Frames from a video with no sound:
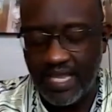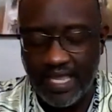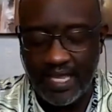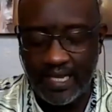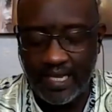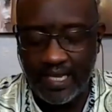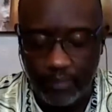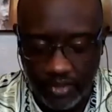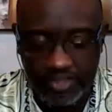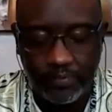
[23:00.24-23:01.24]

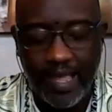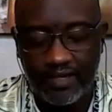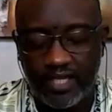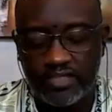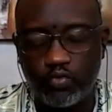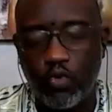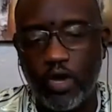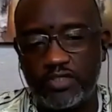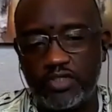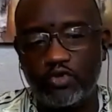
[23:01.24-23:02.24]
cities and
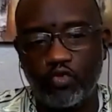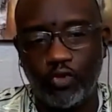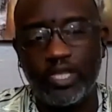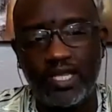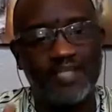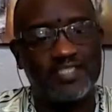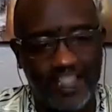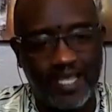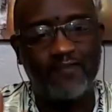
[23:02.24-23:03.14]
municipalities wanted to